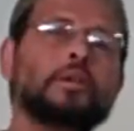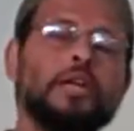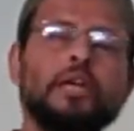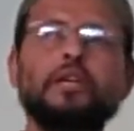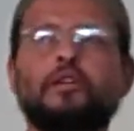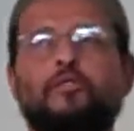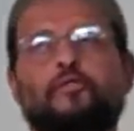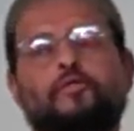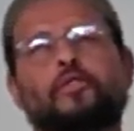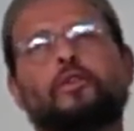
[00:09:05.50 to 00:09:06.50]
believe
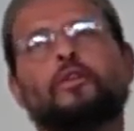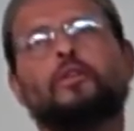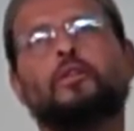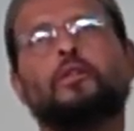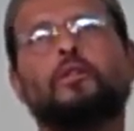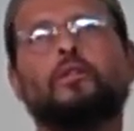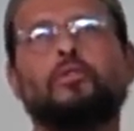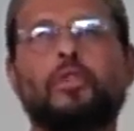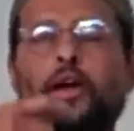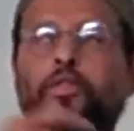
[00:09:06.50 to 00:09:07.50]

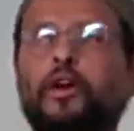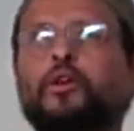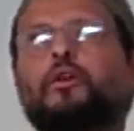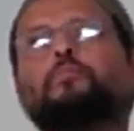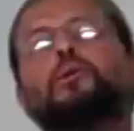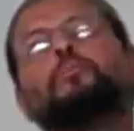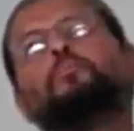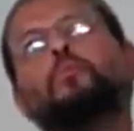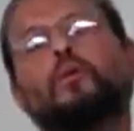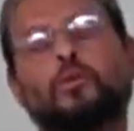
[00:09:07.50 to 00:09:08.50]
that there can be
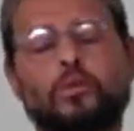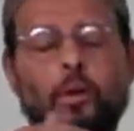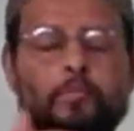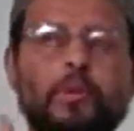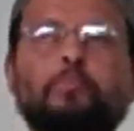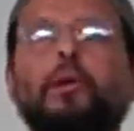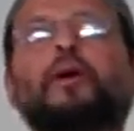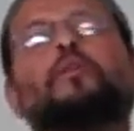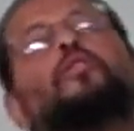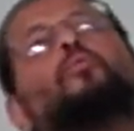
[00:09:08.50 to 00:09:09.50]
something
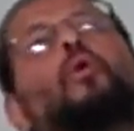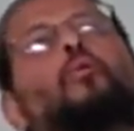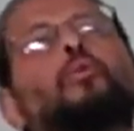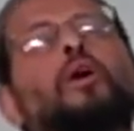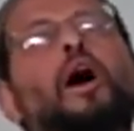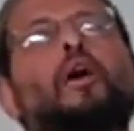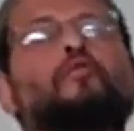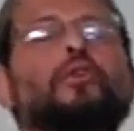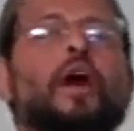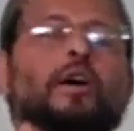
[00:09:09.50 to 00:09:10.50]
better than what we have.
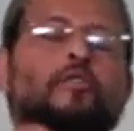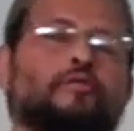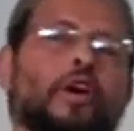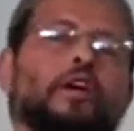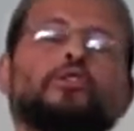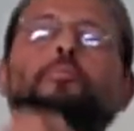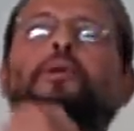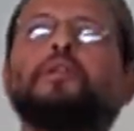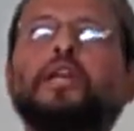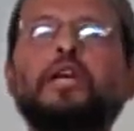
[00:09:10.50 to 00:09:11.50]
We're not afraid to
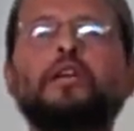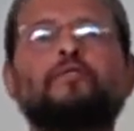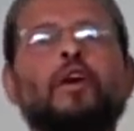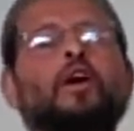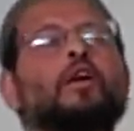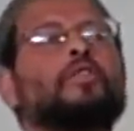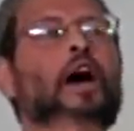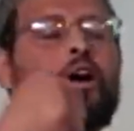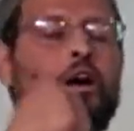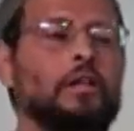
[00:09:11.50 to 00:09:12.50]
believe
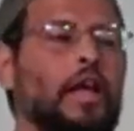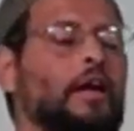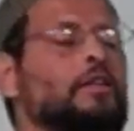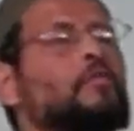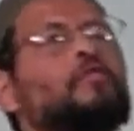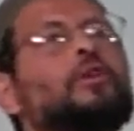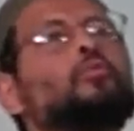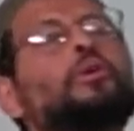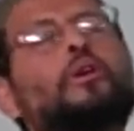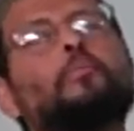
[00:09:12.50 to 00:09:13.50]
that collectively
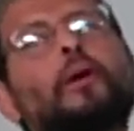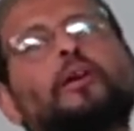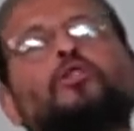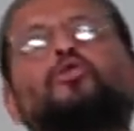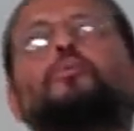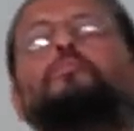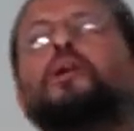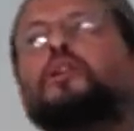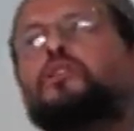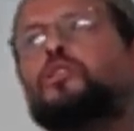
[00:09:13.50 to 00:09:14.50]
we can make a
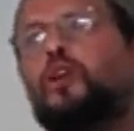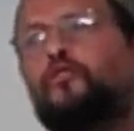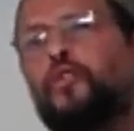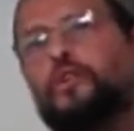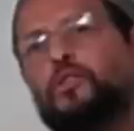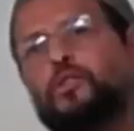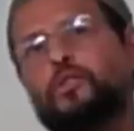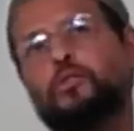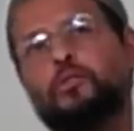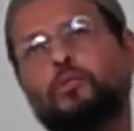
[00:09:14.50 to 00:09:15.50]
tremendous
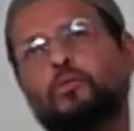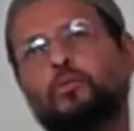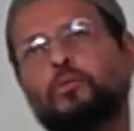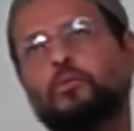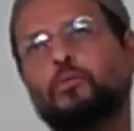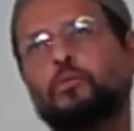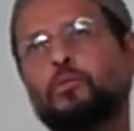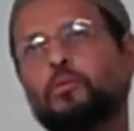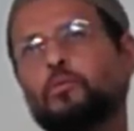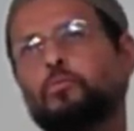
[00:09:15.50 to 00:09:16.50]
difference.
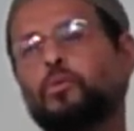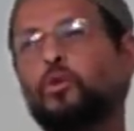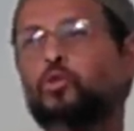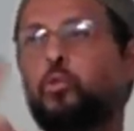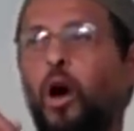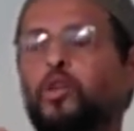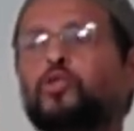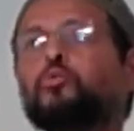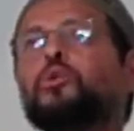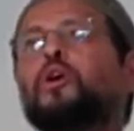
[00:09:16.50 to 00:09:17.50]
Because
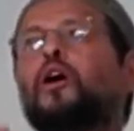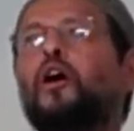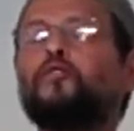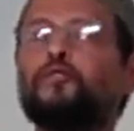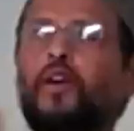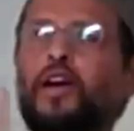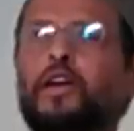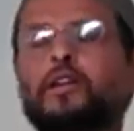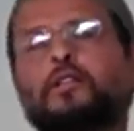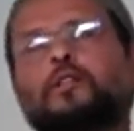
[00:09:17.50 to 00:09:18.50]
once we are
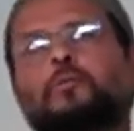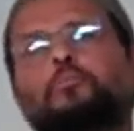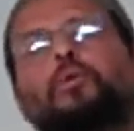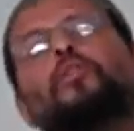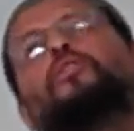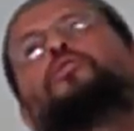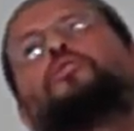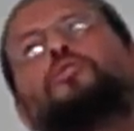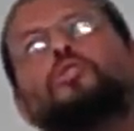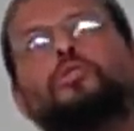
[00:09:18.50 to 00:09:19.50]
afraid, brothers
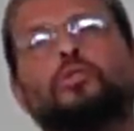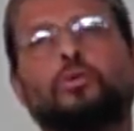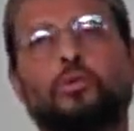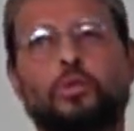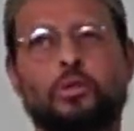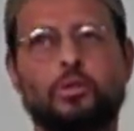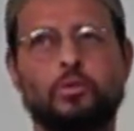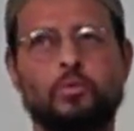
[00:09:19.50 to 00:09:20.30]
and sisters,